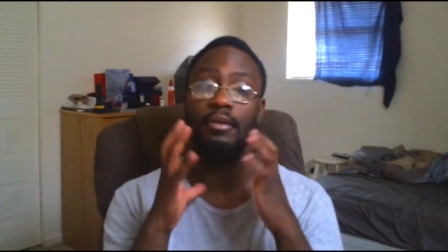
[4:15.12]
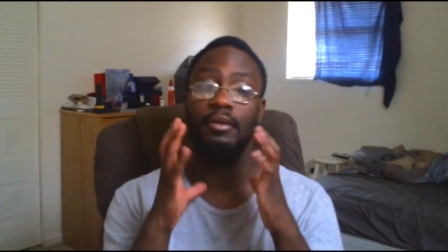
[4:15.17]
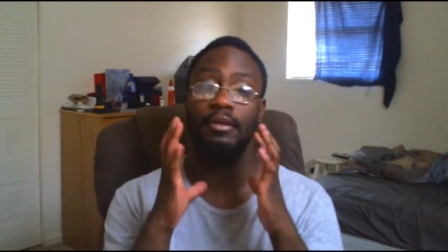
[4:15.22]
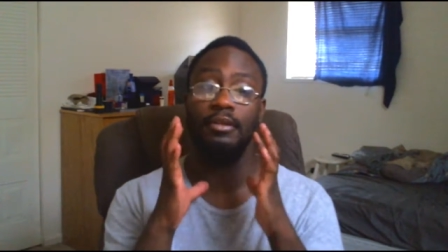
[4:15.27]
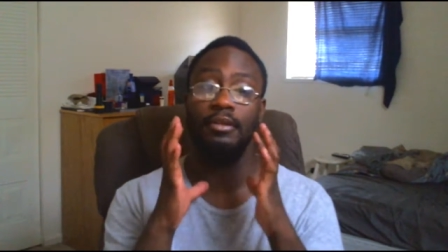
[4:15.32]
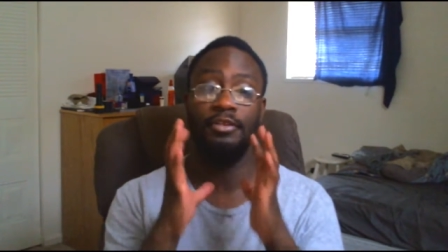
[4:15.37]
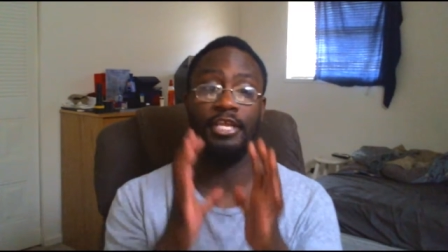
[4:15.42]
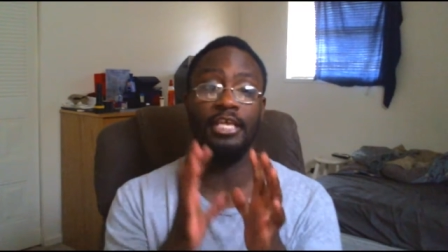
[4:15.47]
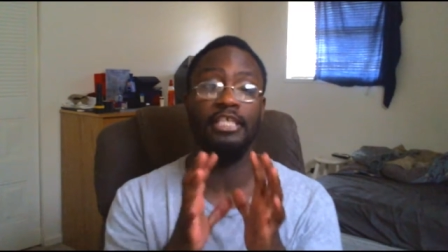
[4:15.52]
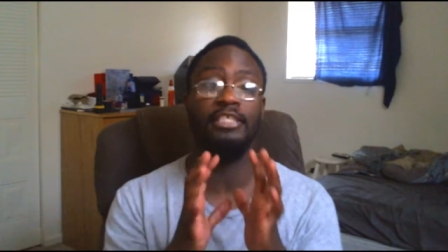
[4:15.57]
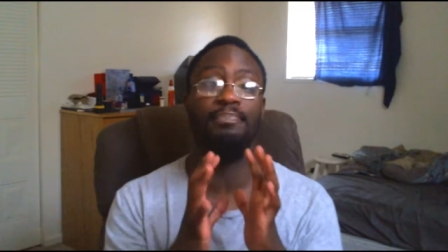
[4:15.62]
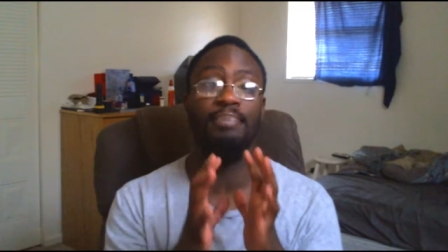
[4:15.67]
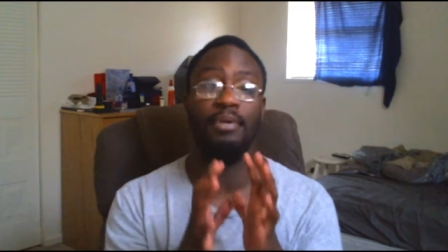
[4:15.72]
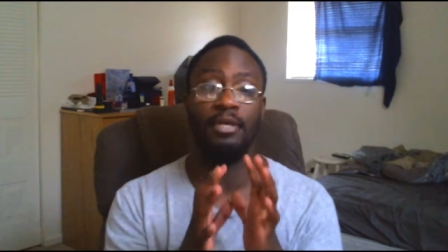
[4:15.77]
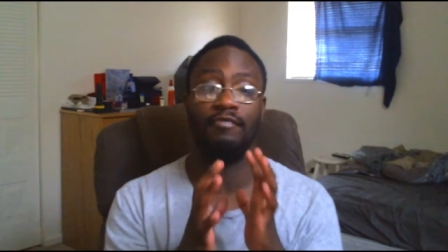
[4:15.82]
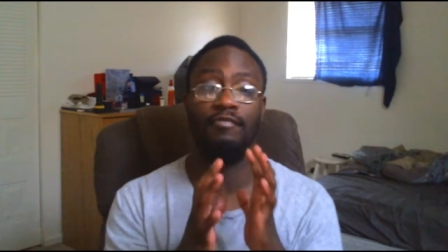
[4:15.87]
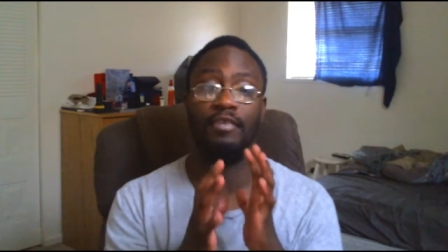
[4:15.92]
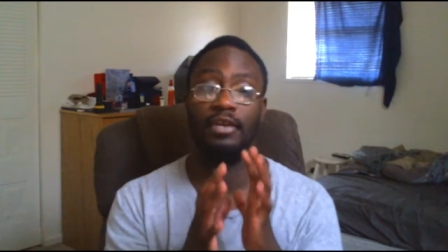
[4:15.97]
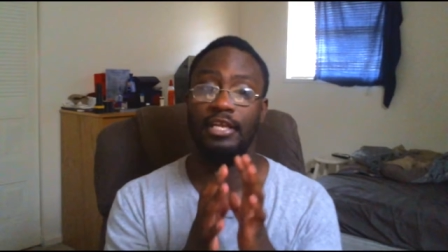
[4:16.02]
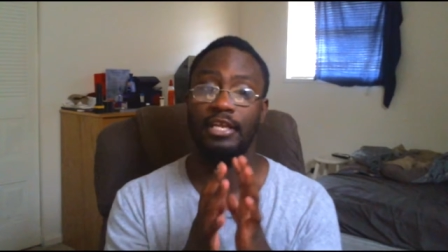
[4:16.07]
this
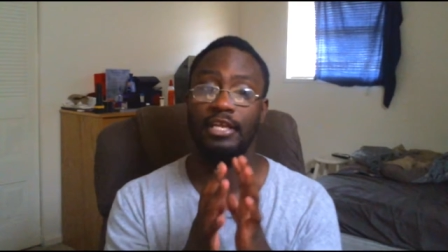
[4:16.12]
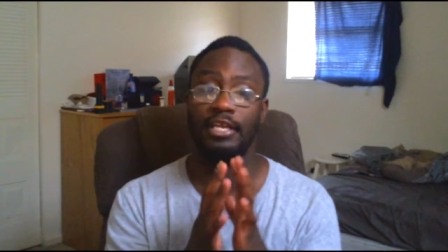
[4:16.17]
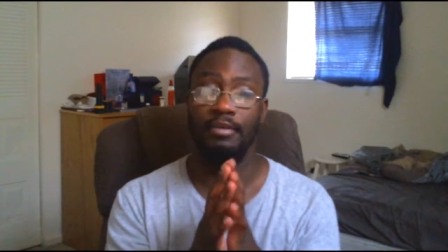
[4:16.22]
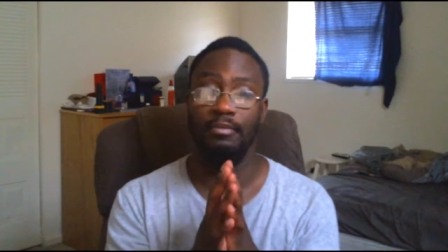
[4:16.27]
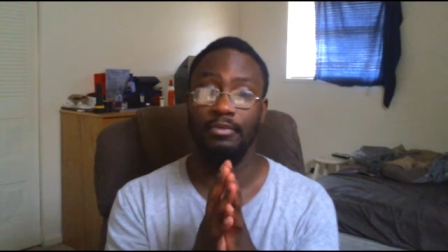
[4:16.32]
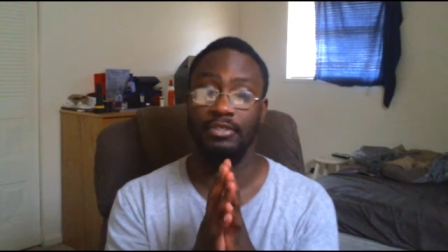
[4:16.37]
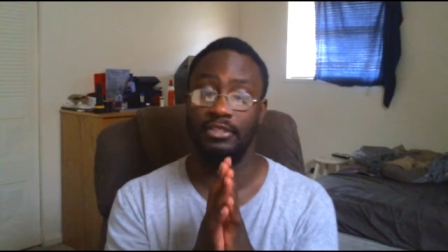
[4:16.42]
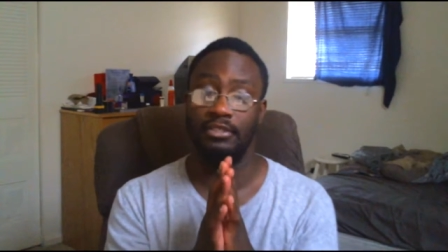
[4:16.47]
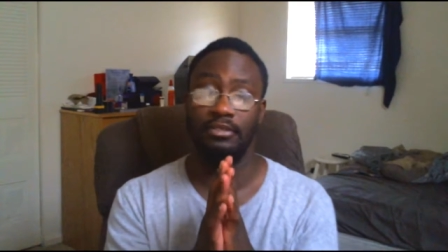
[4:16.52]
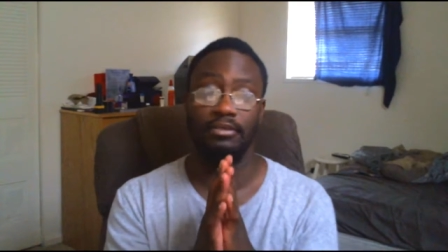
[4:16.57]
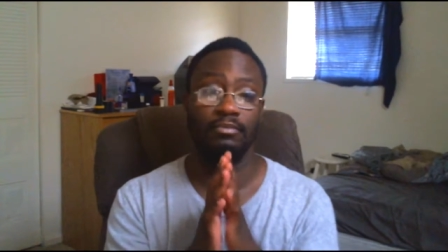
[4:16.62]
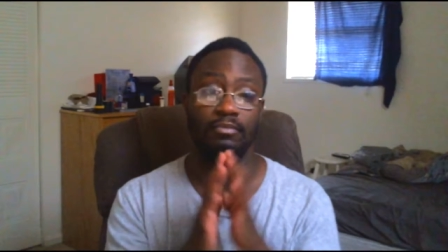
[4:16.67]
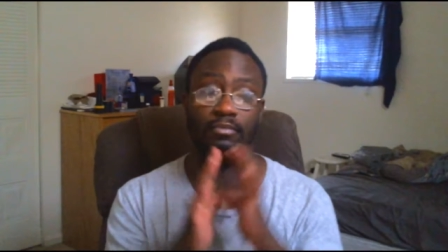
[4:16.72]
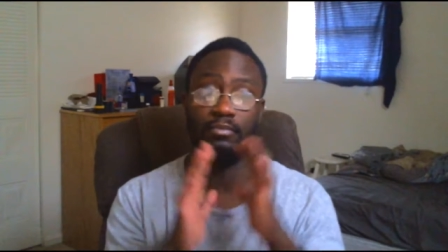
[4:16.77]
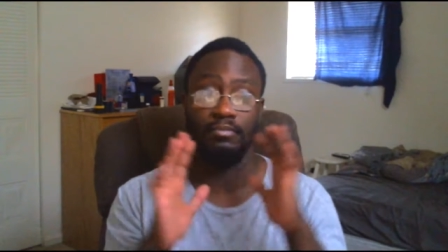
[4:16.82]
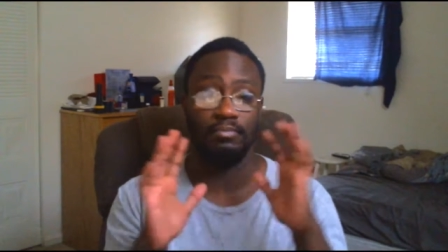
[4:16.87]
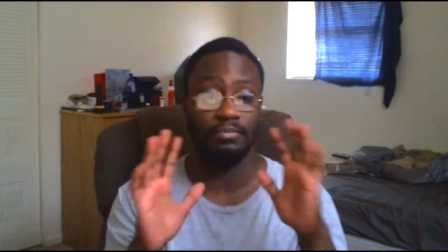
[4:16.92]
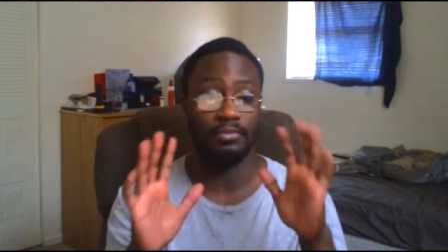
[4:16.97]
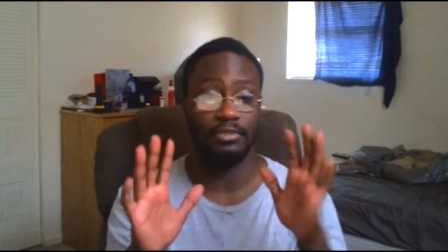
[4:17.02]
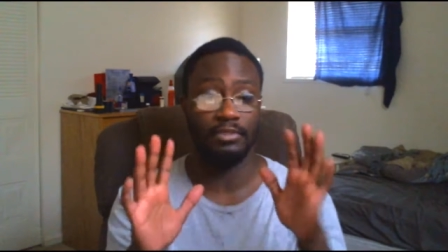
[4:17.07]
book really was
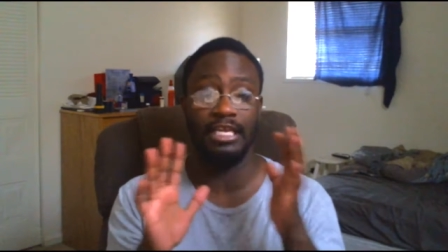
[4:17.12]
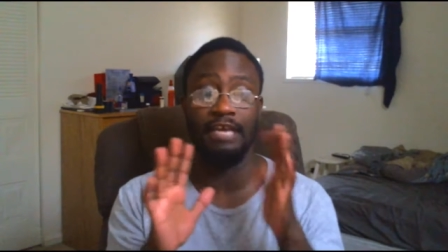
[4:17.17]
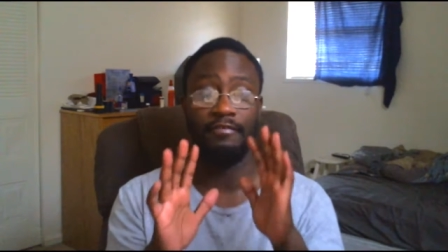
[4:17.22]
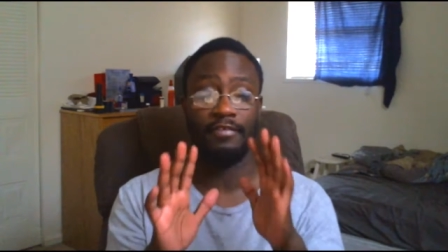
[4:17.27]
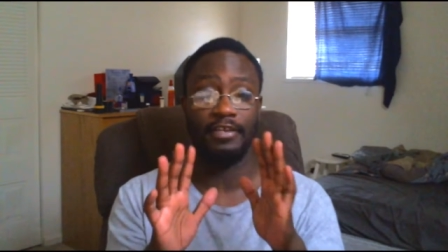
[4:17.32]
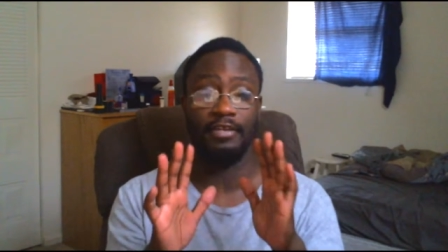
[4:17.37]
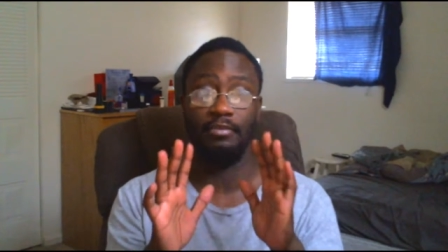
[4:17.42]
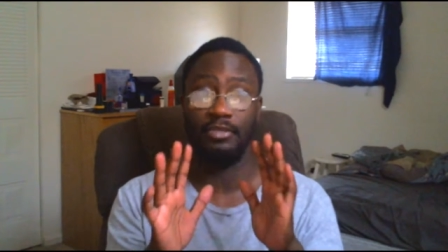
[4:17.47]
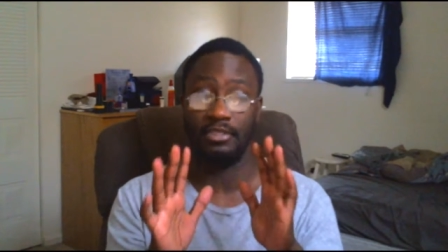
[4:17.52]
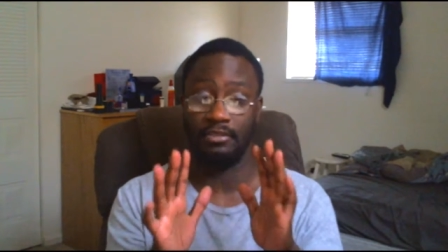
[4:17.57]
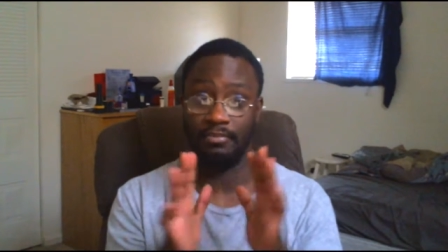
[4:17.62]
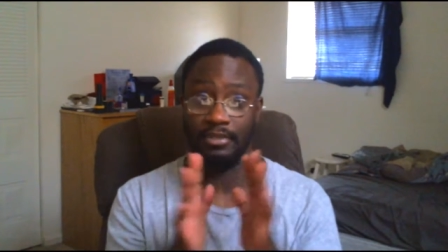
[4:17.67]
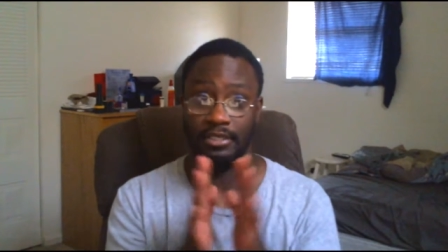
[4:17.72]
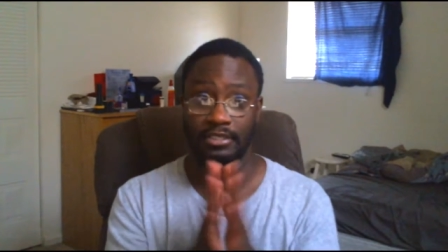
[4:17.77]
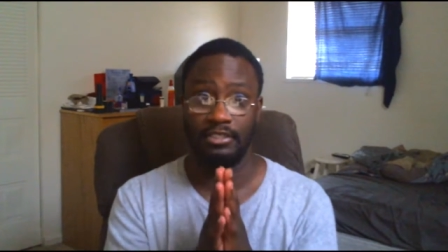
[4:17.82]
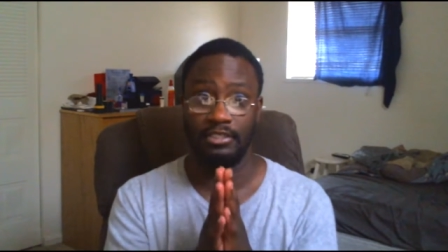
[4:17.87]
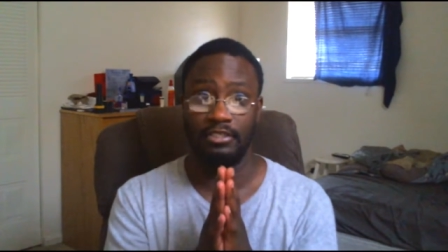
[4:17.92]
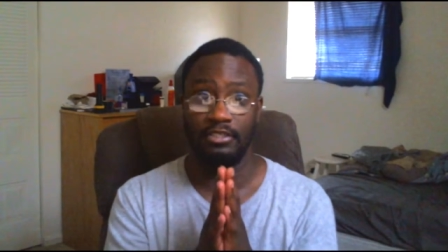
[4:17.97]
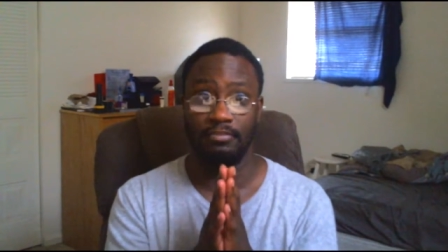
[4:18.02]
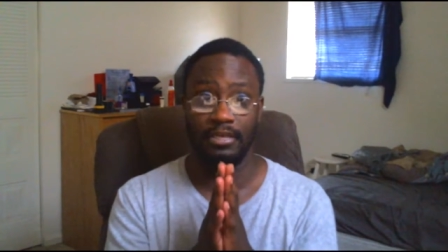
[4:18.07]
definitely a
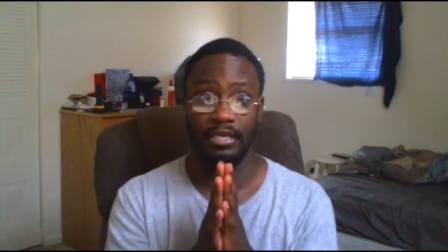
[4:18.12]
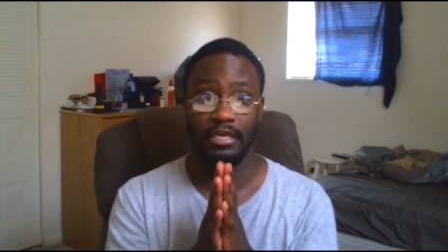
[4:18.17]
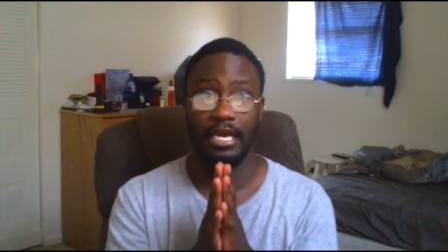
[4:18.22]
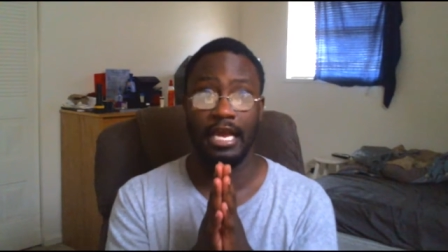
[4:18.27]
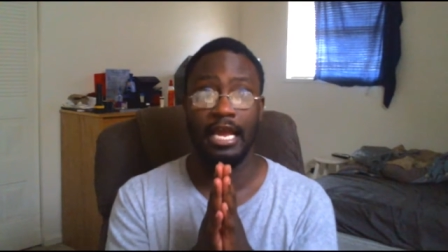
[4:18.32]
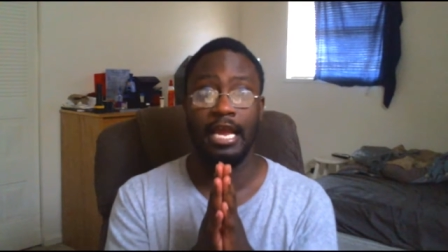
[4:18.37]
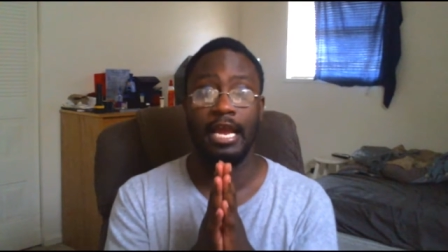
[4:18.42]
beast to me.